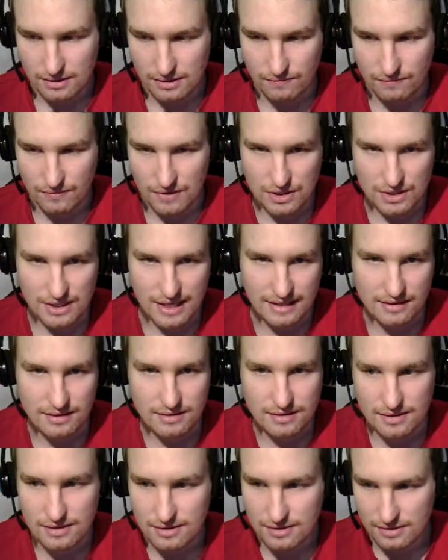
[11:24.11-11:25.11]
in which
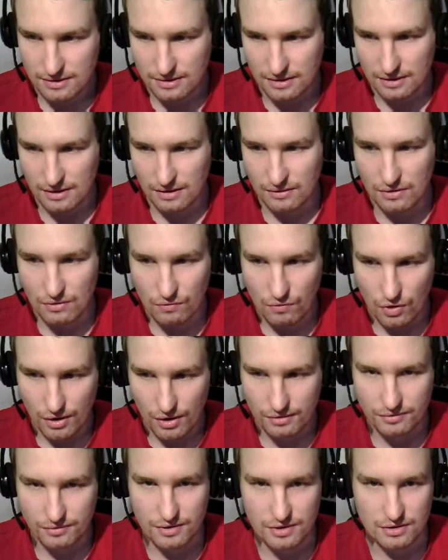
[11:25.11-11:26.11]
sentences the word
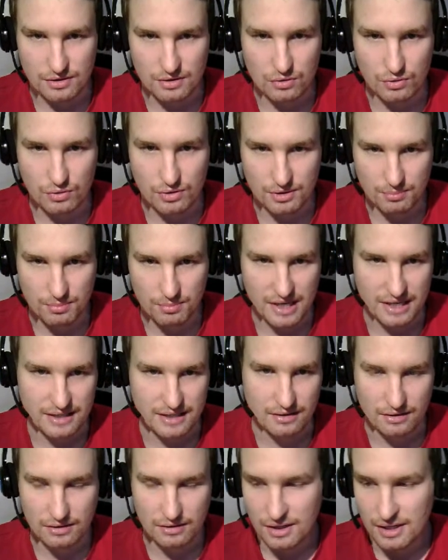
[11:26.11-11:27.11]
of this node is
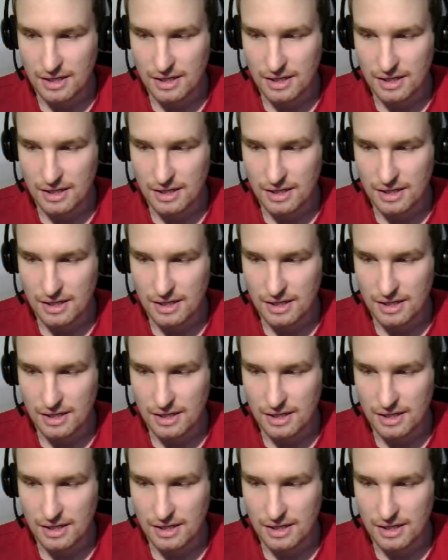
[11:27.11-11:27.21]
present.